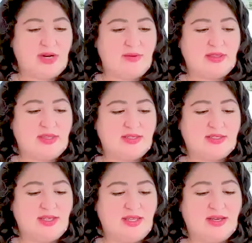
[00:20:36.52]
write about
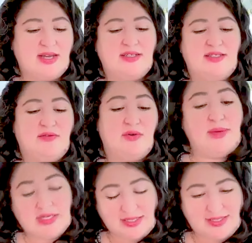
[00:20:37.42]
this in the context of
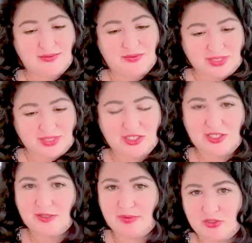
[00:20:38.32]
romantic
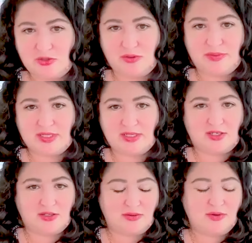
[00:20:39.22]
relationships, but it's true in business
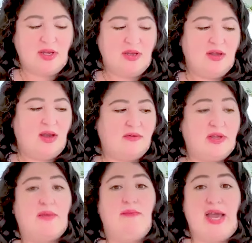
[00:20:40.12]
too, of
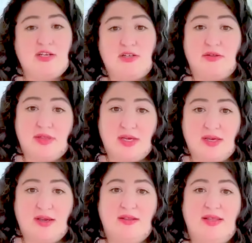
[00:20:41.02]
like magical
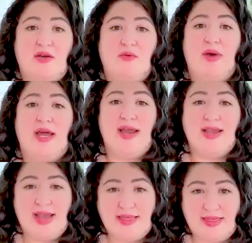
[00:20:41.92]
thinking. Like when
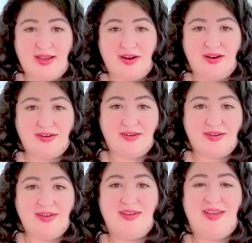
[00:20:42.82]
I get there,
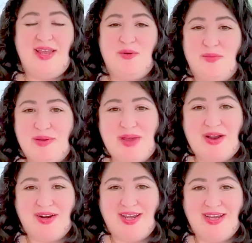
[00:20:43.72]
it will be
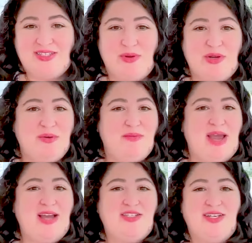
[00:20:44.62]
paradise. So when you
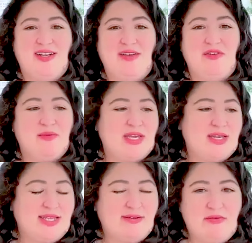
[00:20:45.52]
imagine, if you're
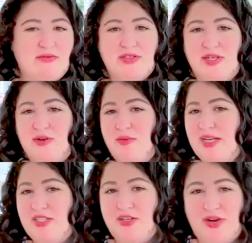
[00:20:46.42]
making seven figures and you
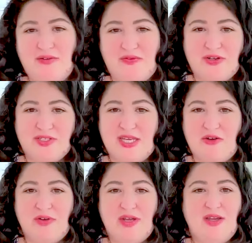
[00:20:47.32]
imagine your eight figure
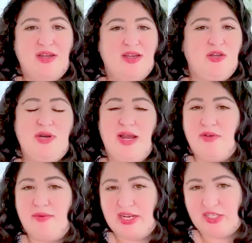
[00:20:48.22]
self, you
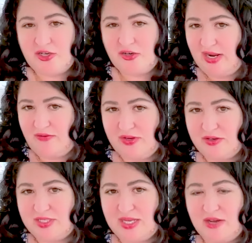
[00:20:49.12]
never imagine your eight
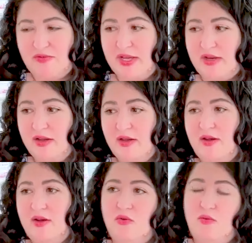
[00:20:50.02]
figure self like
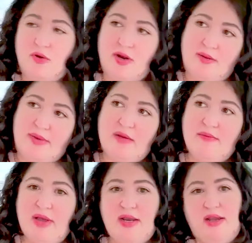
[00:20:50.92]
worried
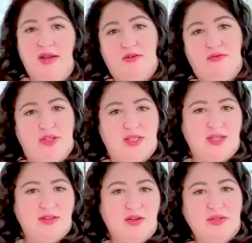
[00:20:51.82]
about money or
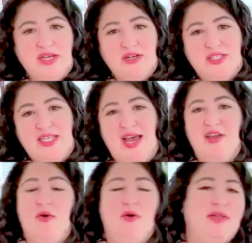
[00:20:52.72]
feeling lonely or
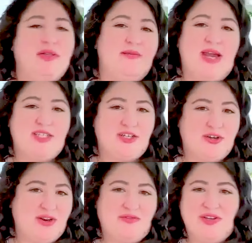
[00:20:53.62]
sad. You only imagine
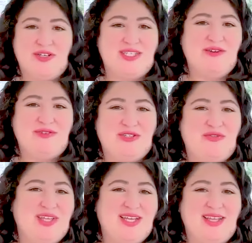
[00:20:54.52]
your eight figure self
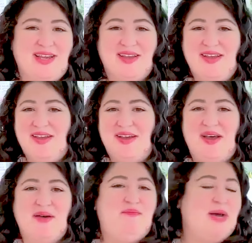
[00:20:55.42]
just feeling like
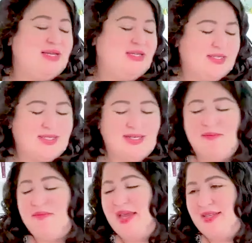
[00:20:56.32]
abundant and
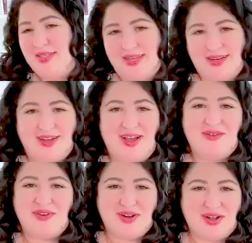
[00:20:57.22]
amazing and
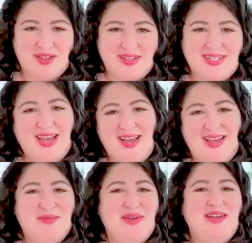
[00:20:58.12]
confident all the
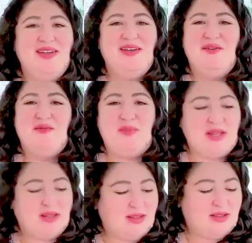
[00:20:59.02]
time.
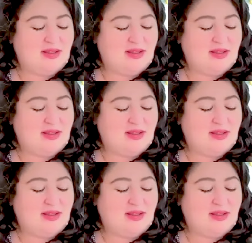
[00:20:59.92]
But